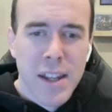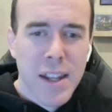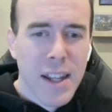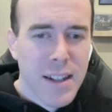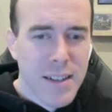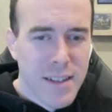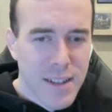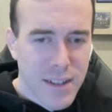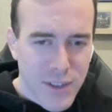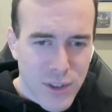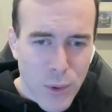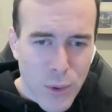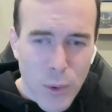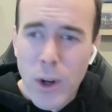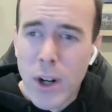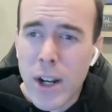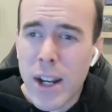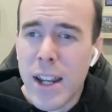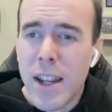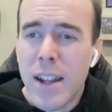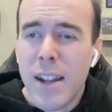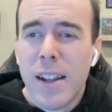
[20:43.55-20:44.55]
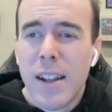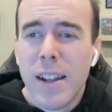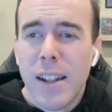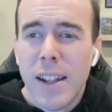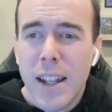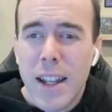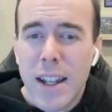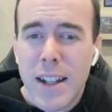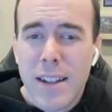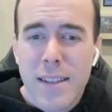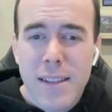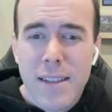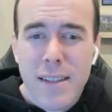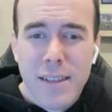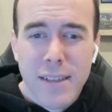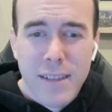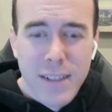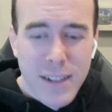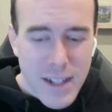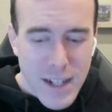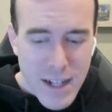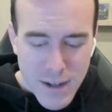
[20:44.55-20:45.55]
It's a story. It's
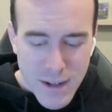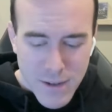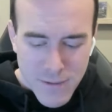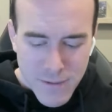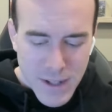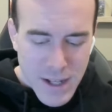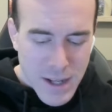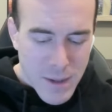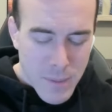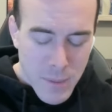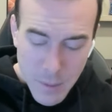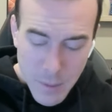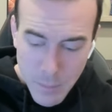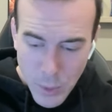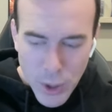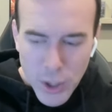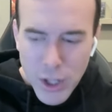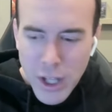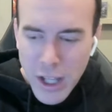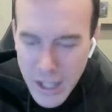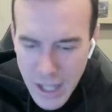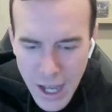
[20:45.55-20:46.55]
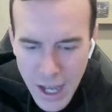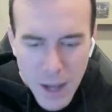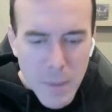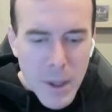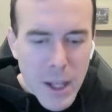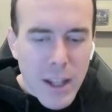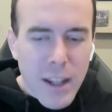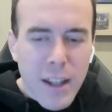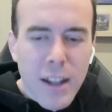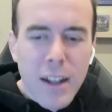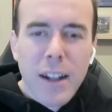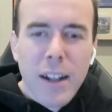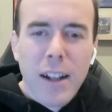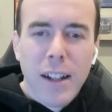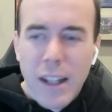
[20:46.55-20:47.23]
you know a, a book, a comic,